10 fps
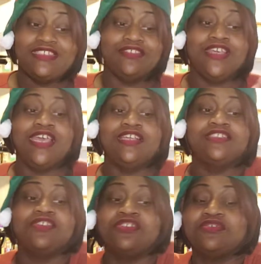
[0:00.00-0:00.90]
Okay,
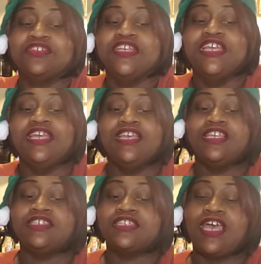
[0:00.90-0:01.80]
so
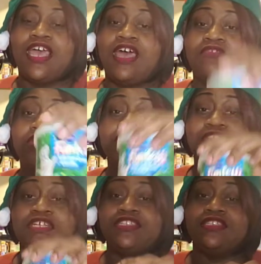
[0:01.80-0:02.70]
I have the
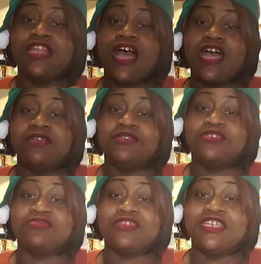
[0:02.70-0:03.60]
lime
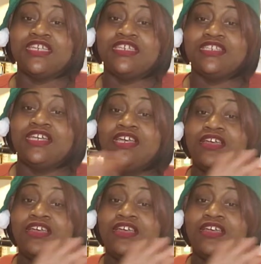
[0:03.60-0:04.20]
green